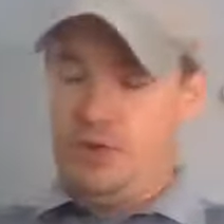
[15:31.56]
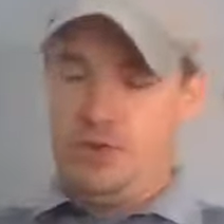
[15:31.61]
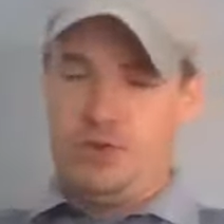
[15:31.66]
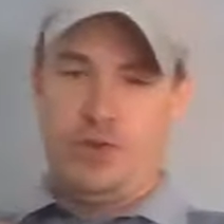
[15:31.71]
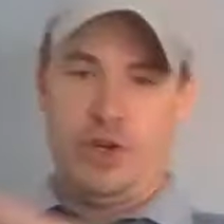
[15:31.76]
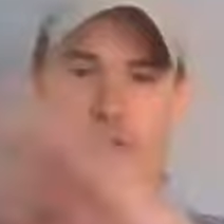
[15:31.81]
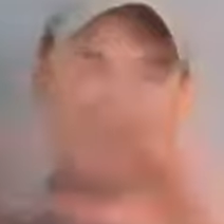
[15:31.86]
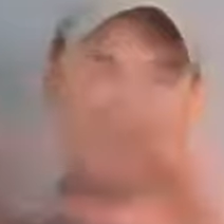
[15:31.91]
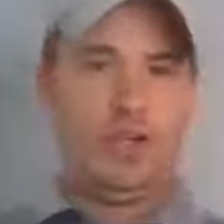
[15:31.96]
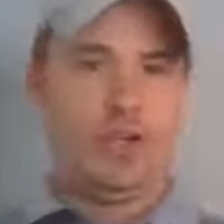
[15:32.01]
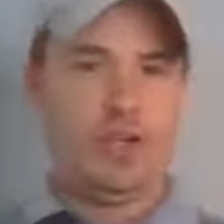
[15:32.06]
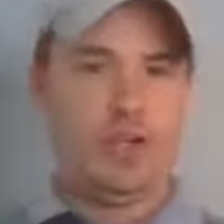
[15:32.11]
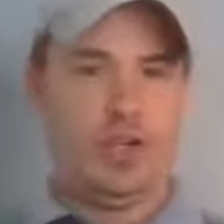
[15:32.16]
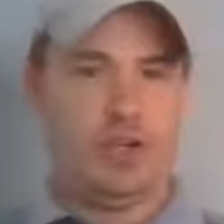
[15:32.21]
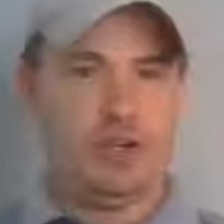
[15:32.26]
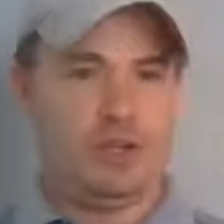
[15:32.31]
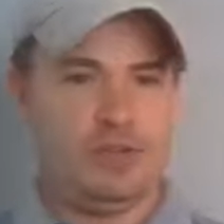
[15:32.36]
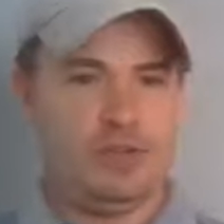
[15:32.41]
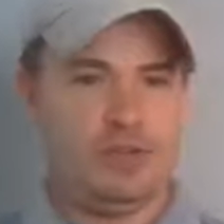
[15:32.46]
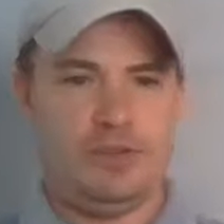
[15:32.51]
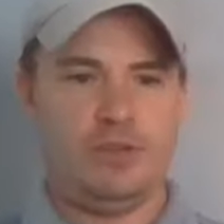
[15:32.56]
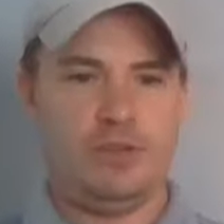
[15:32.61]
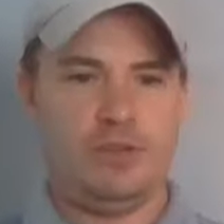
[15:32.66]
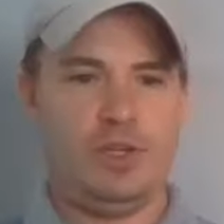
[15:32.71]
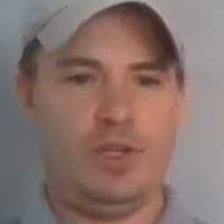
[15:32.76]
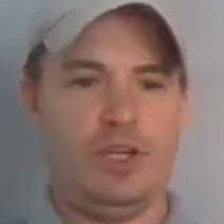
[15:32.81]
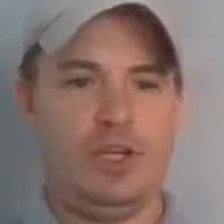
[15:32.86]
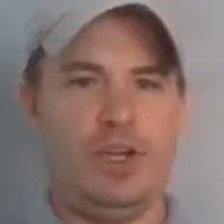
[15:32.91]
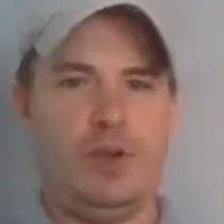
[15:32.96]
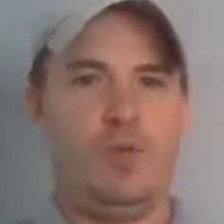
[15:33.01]
strictly goods.
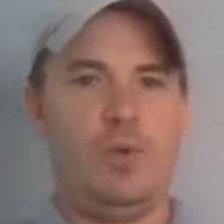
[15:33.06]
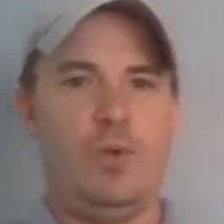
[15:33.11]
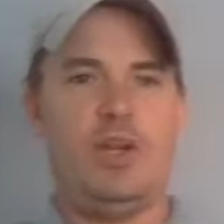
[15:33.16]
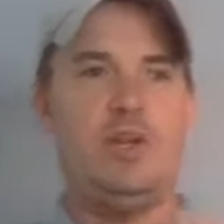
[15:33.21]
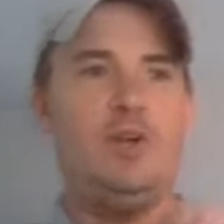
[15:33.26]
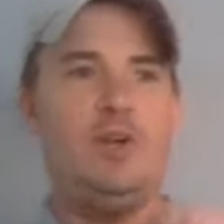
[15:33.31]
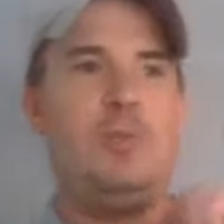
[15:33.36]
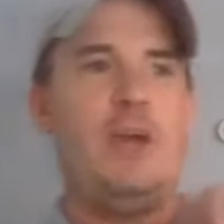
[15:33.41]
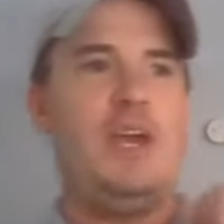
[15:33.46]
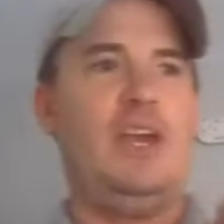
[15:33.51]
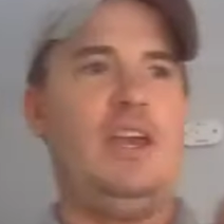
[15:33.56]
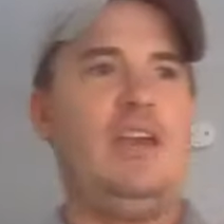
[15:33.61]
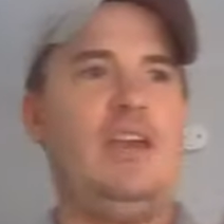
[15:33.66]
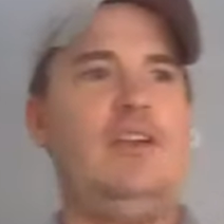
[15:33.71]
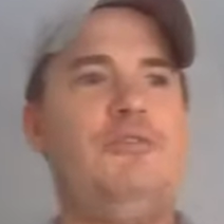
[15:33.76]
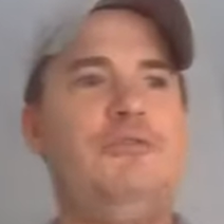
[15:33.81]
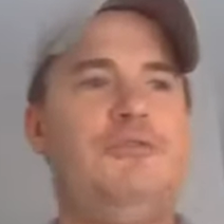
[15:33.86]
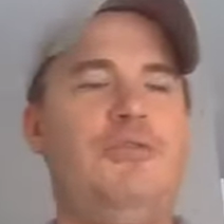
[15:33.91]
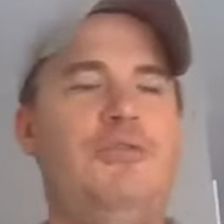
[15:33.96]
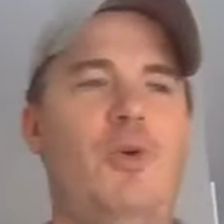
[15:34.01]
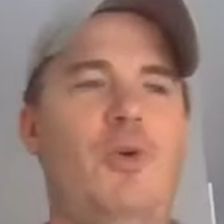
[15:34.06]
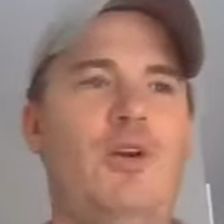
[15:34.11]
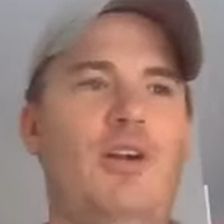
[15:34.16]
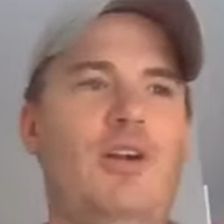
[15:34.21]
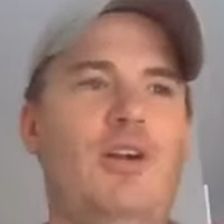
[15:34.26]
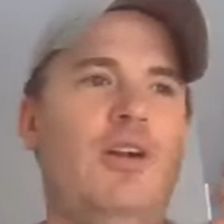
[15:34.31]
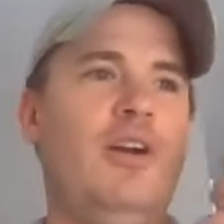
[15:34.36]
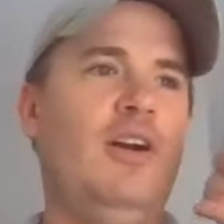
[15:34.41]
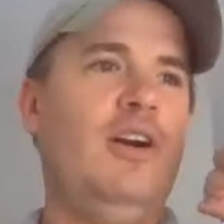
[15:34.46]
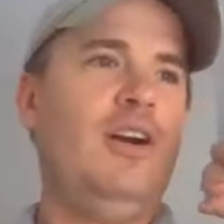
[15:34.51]
Literally, what you pay
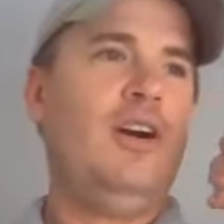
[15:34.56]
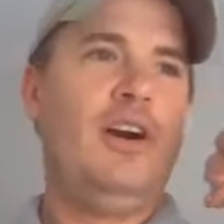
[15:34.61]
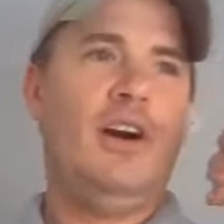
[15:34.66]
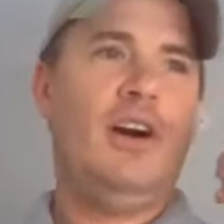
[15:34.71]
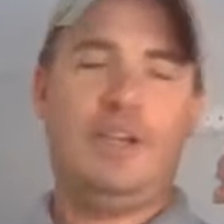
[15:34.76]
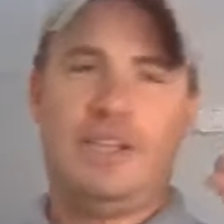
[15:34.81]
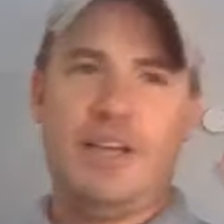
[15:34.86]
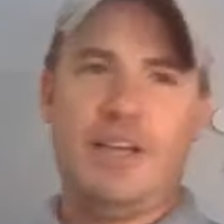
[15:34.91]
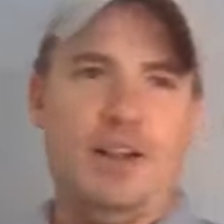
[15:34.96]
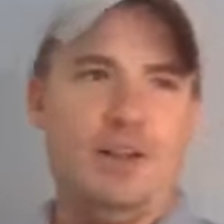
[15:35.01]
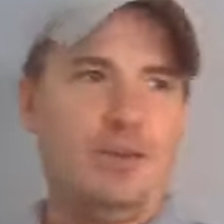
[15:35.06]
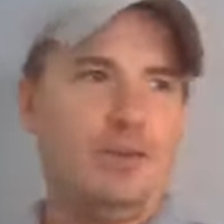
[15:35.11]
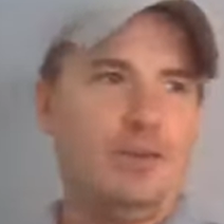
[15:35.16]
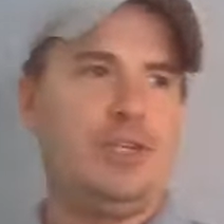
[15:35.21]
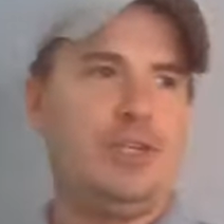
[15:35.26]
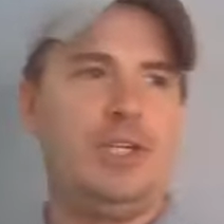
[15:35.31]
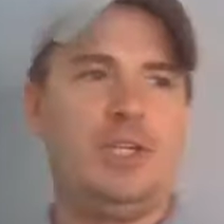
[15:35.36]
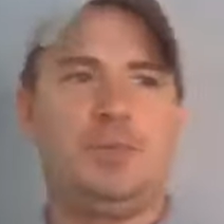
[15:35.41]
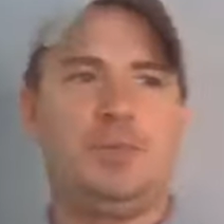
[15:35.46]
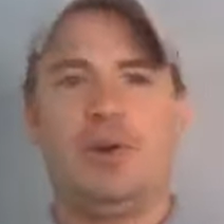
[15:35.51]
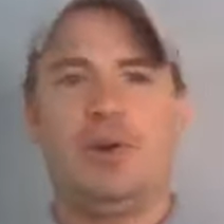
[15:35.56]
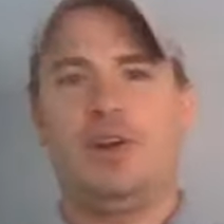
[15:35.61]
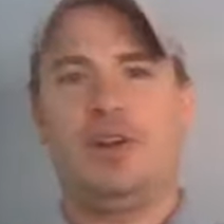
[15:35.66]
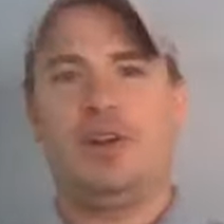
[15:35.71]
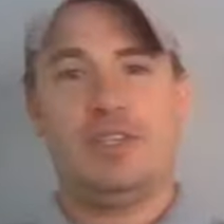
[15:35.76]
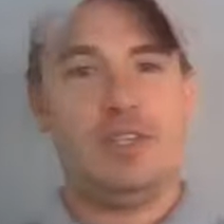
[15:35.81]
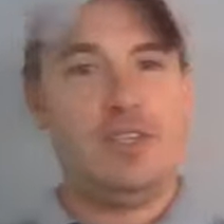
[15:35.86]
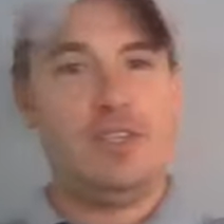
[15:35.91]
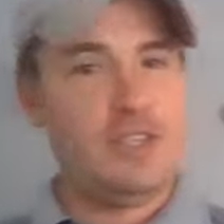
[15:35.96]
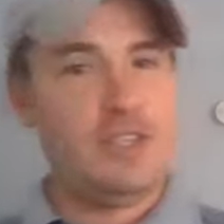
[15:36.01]
for a dollar cheeseburger
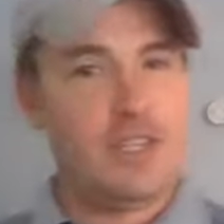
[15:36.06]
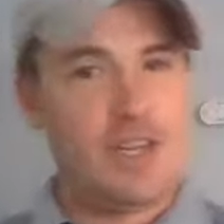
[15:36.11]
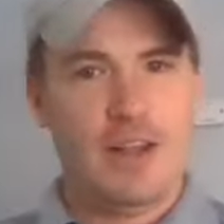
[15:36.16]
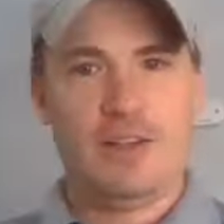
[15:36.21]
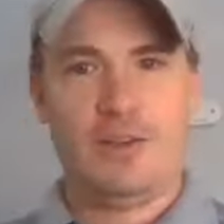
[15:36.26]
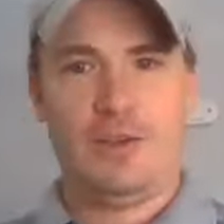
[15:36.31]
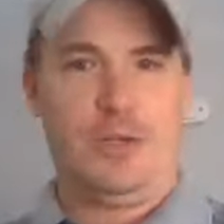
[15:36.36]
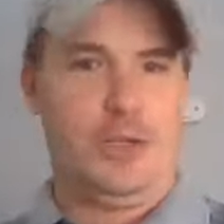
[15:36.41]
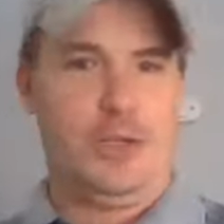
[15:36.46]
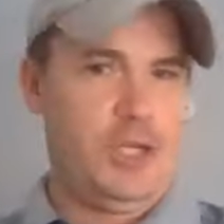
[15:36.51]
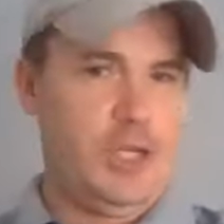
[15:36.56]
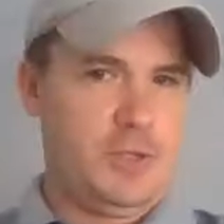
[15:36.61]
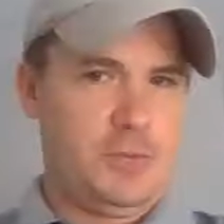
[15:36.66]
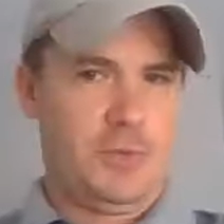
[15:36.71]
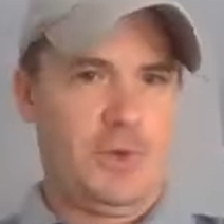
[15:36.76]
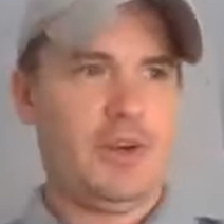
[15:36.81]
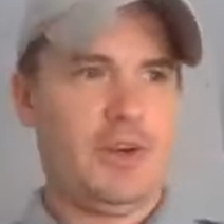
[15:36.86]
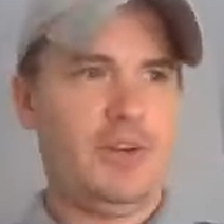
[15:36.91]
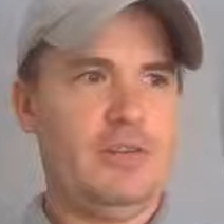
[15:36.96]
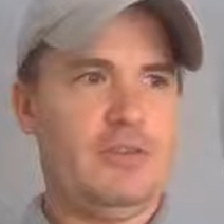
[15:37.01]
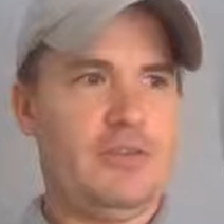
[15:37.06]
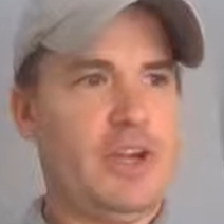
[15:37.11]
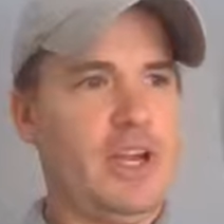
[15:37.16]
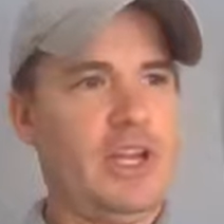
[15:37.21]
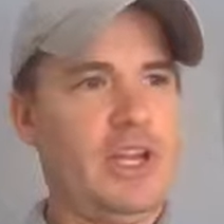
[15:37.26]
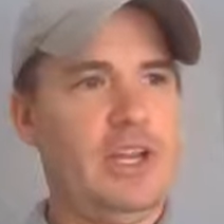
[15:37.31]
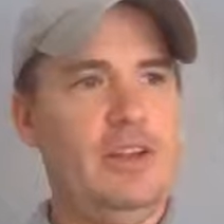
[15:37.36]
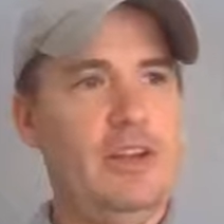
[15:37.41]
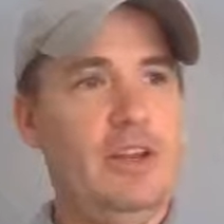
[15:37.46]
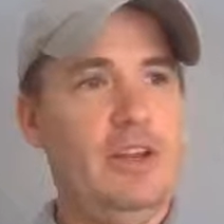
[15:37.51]
is still a dollar cheeseburger,
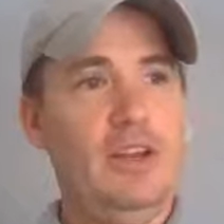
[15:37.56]
right?